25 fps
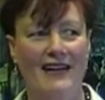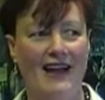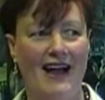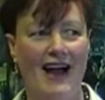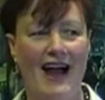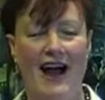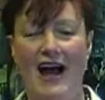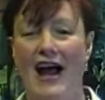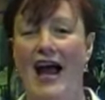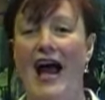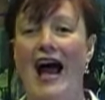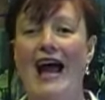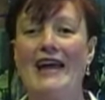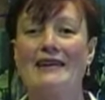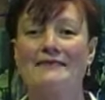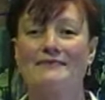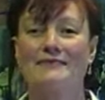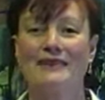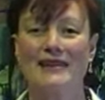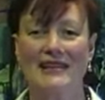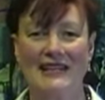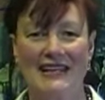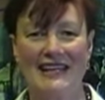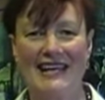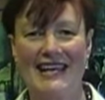I hate
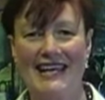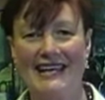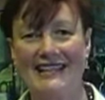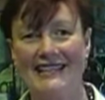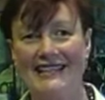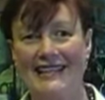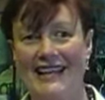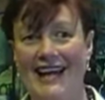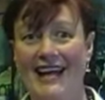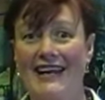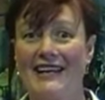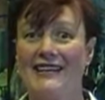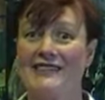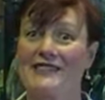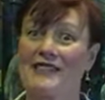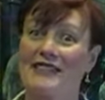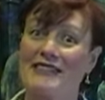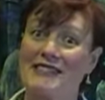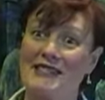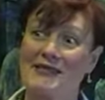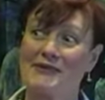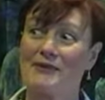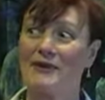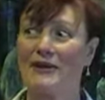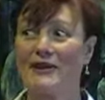being here today because I
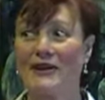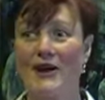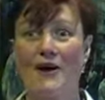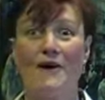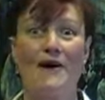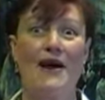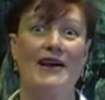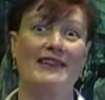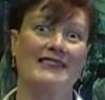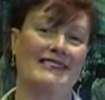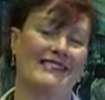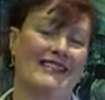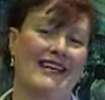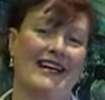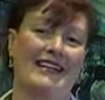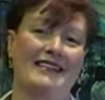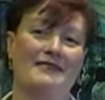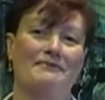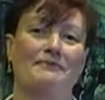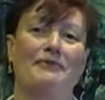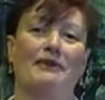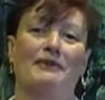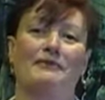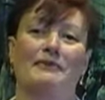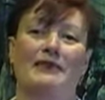just want to go out and start
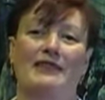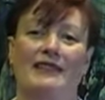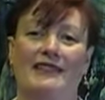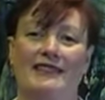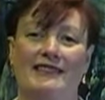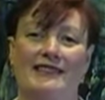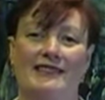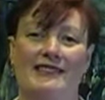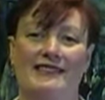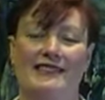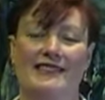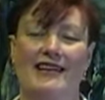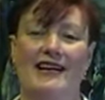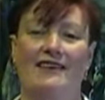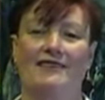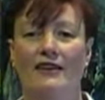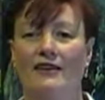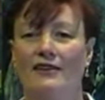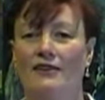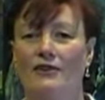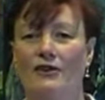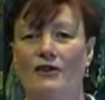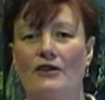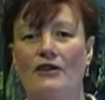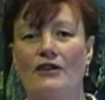implementing this stuff.
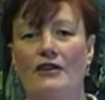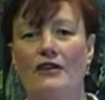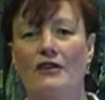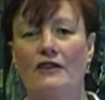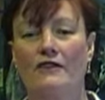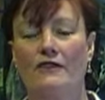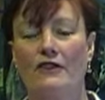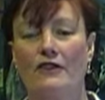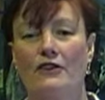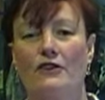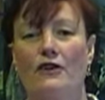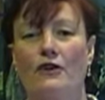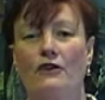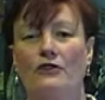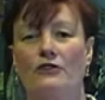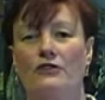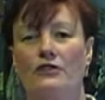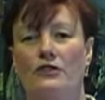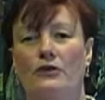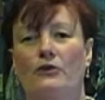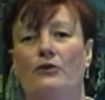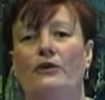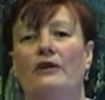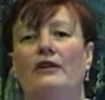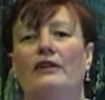You know, if you're not
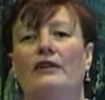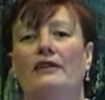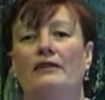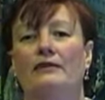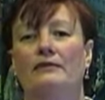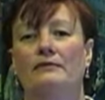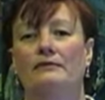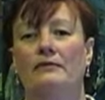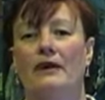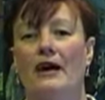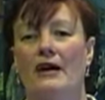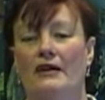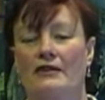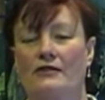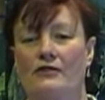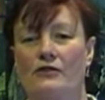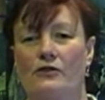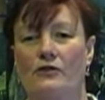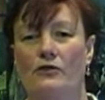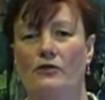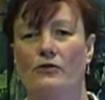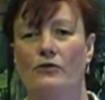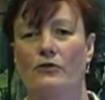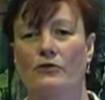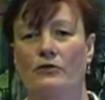doing Marc's
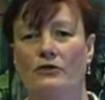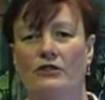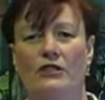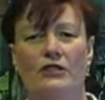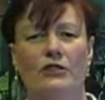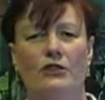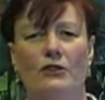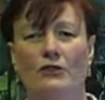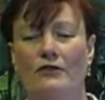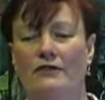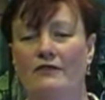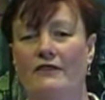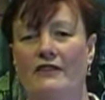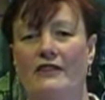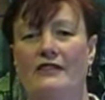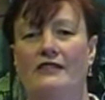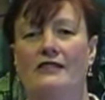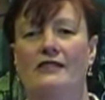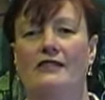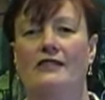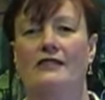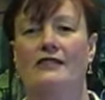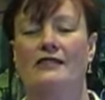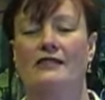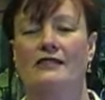course, you're not
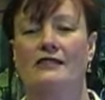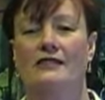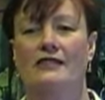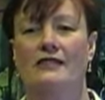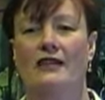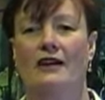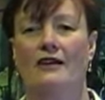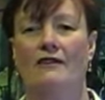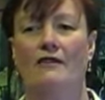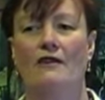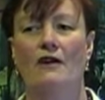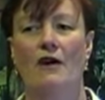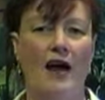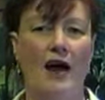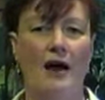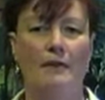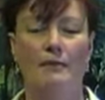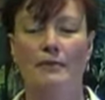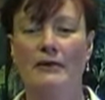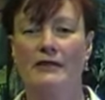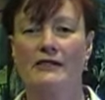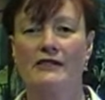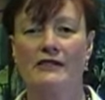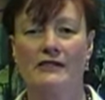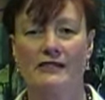investing in yourself. A
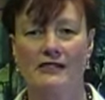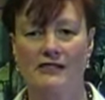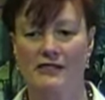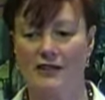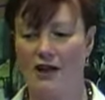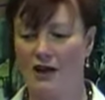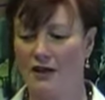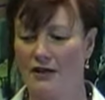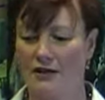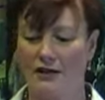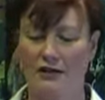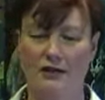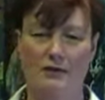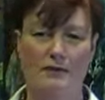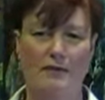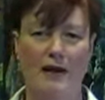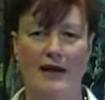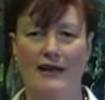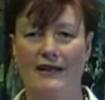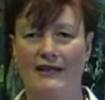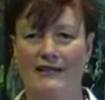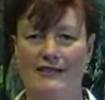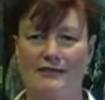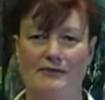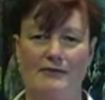business is only going to
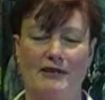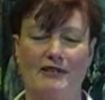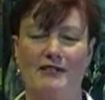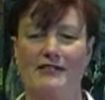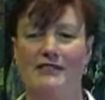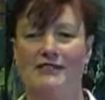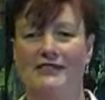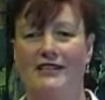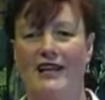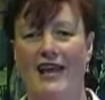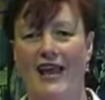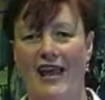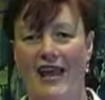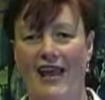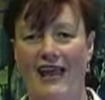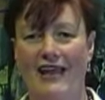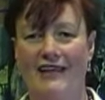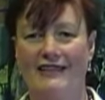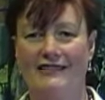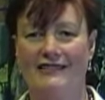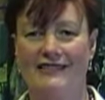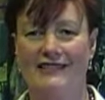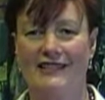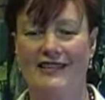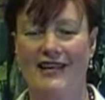make as much as your
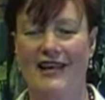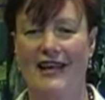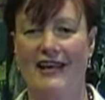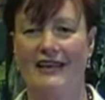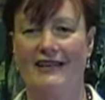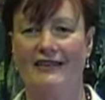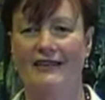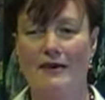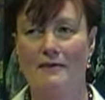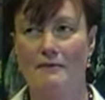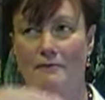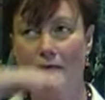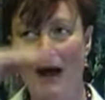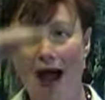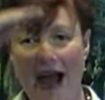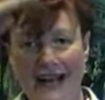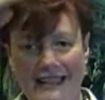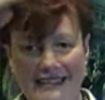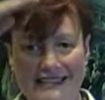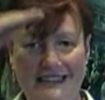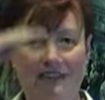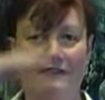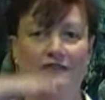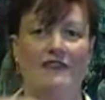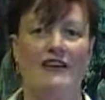hands can.
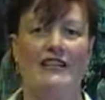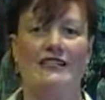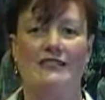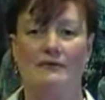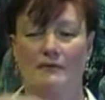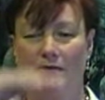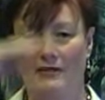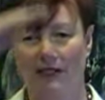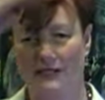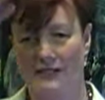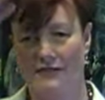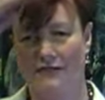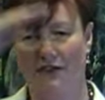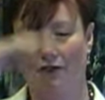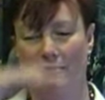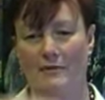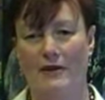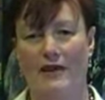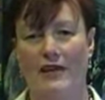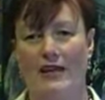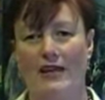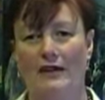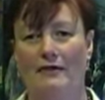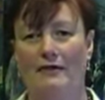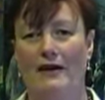Marc's investment is from
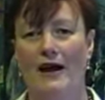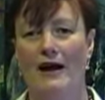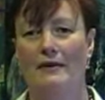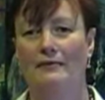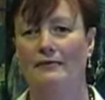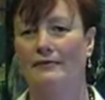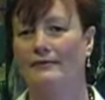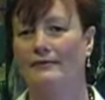here up.